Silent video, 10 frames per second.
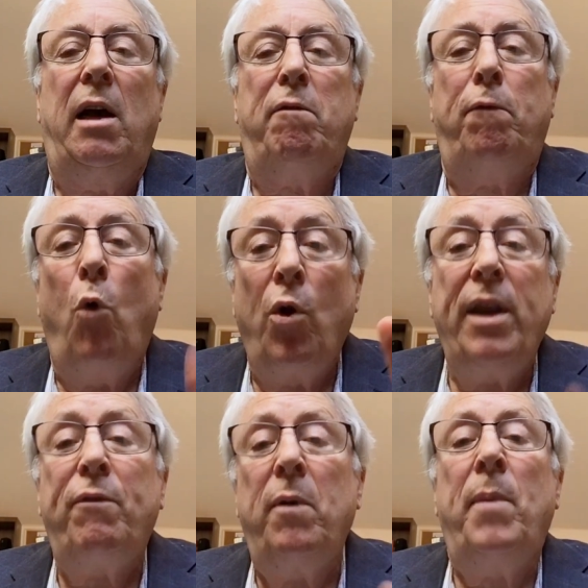4
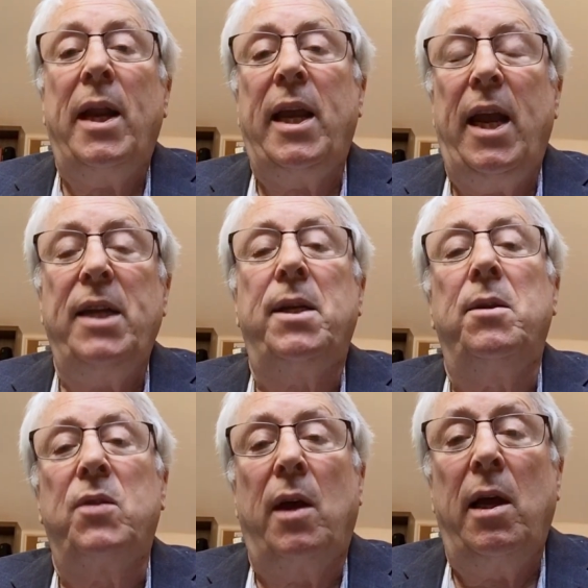different
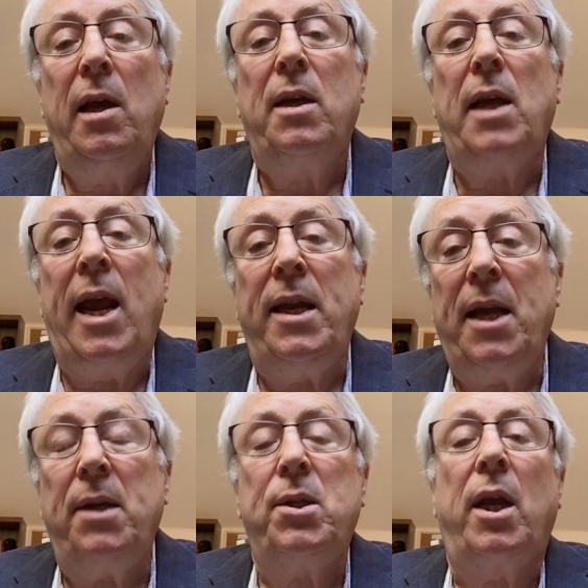medications,
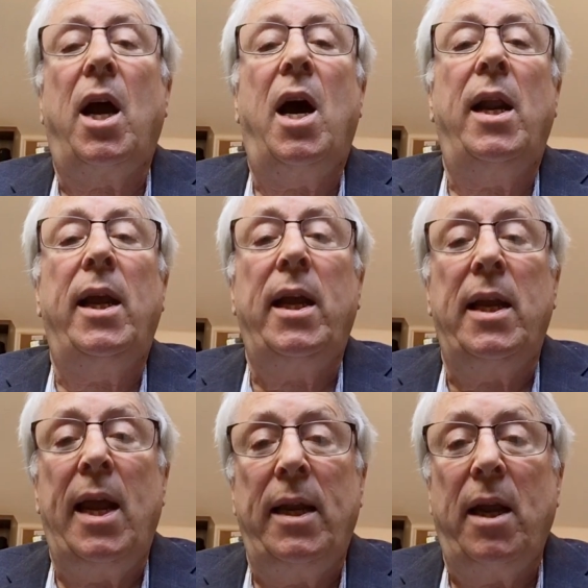antipsychotic,
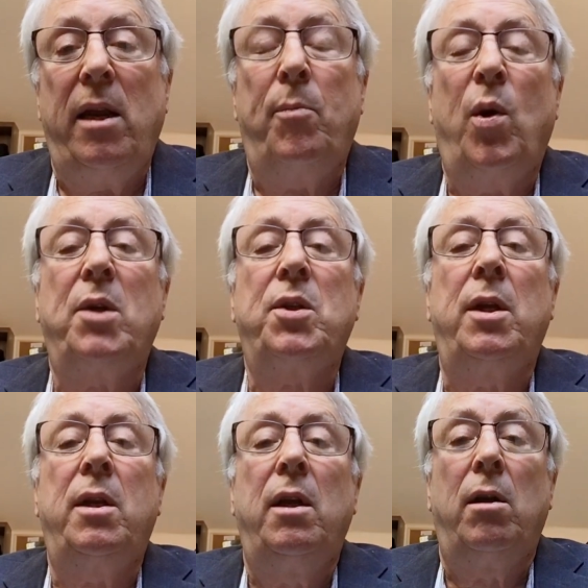an
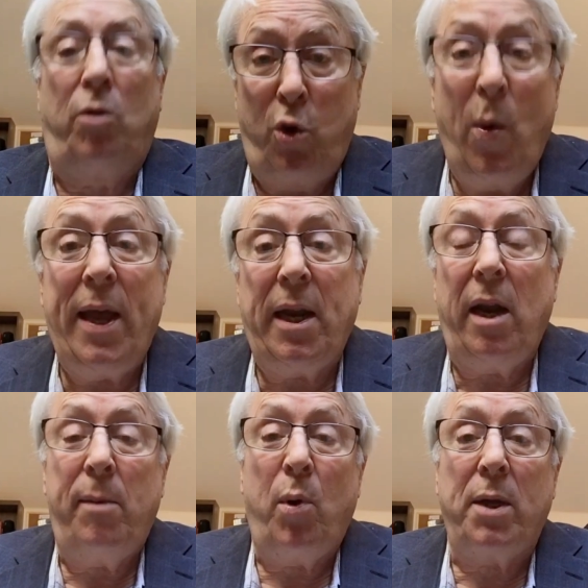antidepressant, or 2
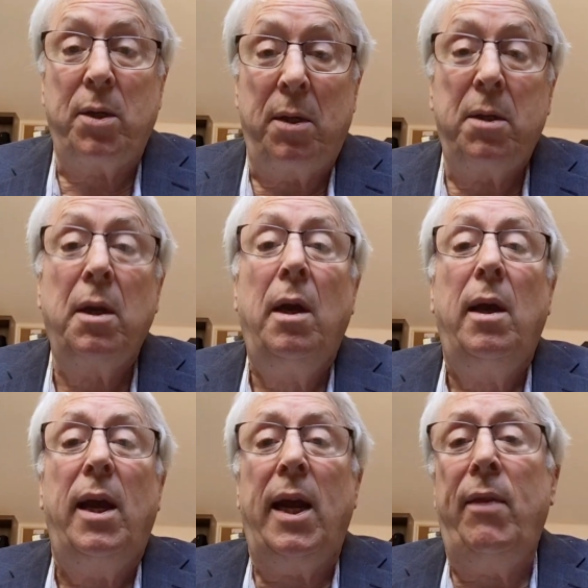antidepressants,
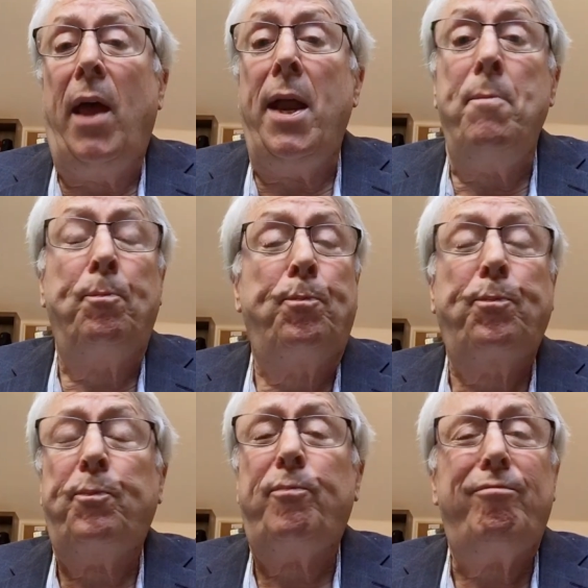and then
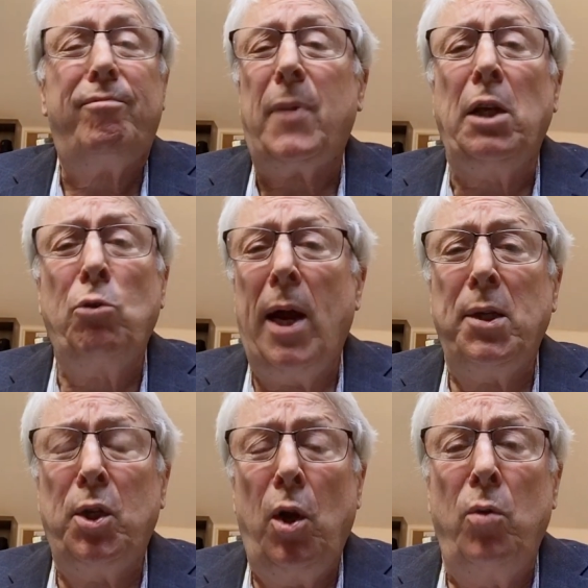
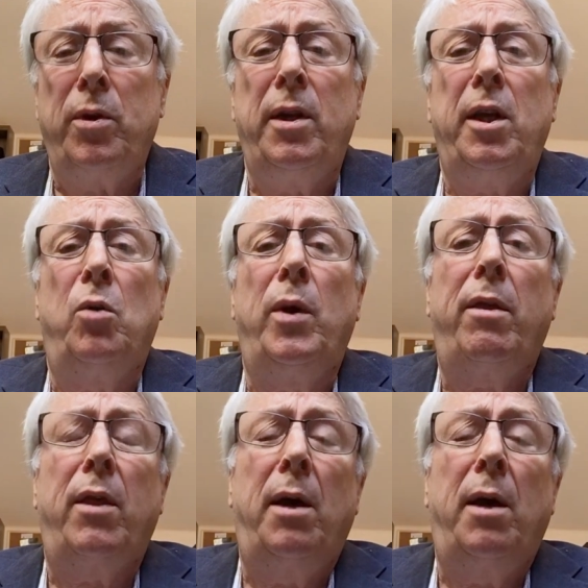trazodone to deal with